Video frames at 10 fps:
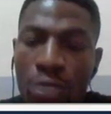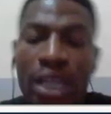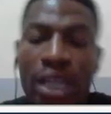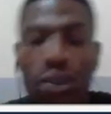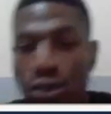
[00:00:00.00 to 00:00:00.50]
or
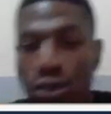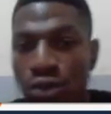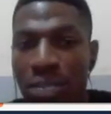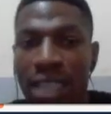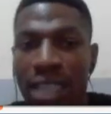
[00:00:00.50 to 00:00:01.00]
by
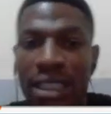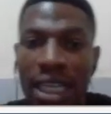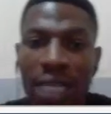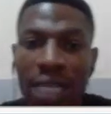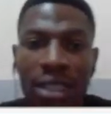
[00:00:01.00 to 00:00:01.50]
YouTube. That's the
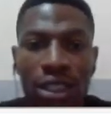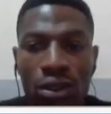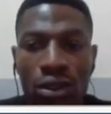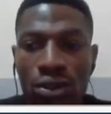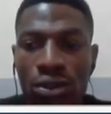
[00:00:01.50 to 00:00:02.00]
arm that they
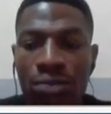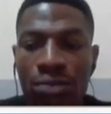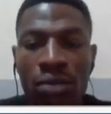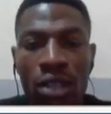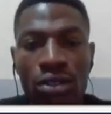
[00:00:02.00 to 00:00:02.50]
use
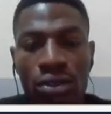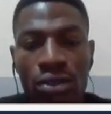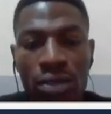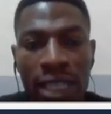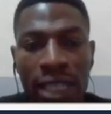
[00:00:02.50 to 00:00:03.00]

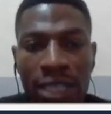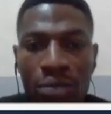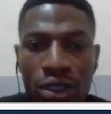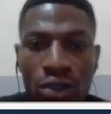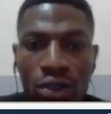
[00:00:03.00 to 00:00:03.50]
to get
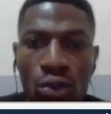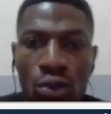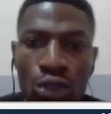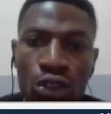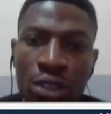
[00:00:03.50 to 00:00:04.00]
money. So
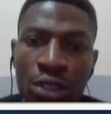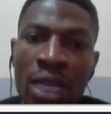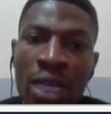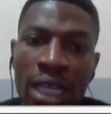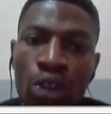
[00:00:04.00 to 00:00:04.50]
what do you need?
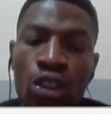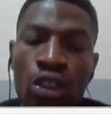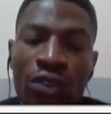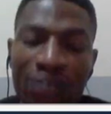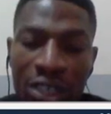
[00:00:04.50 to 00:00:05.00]
Now,
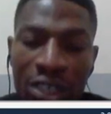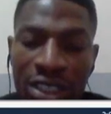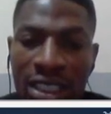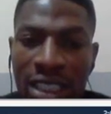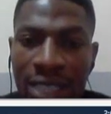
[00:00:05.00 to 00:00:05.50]

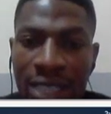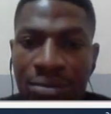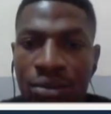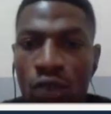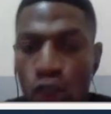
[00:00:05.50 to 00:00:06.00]
first is that
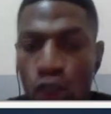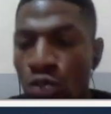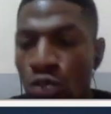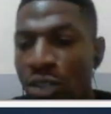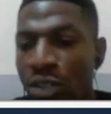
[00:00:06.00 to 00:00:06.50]

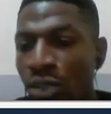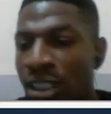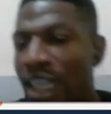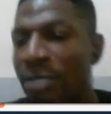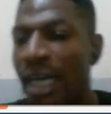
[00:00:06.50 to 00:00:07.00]
YouTube is
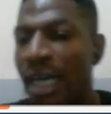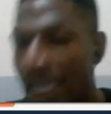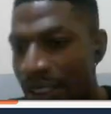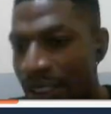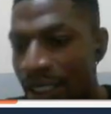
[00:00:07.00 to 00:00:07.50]
monetized by
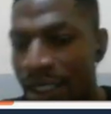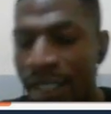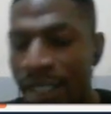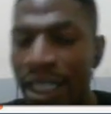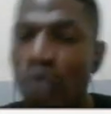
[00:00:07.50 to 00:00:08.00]
AdSense,
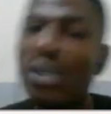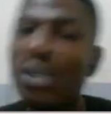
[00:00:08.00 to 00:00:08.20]
and then you